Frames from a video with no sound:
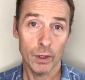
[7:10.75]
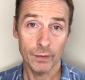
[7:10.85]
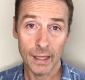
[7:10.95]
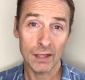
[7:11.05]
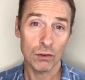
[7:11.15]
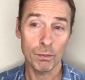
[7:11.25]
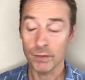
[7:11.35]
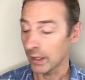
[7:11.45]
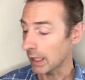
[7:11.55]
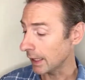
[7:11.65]
and that's
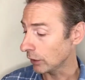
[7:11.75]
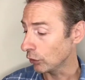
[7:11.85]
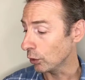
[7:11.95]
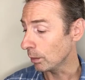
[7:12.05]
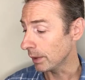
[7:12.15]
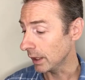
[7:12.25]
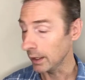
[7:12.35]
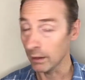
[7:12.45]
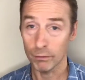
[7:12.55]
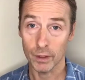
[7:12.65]
something I do
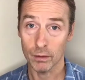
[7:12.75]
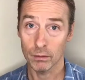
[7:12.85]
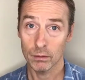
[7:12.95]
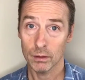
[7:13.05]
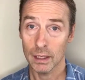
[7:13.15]
believe in.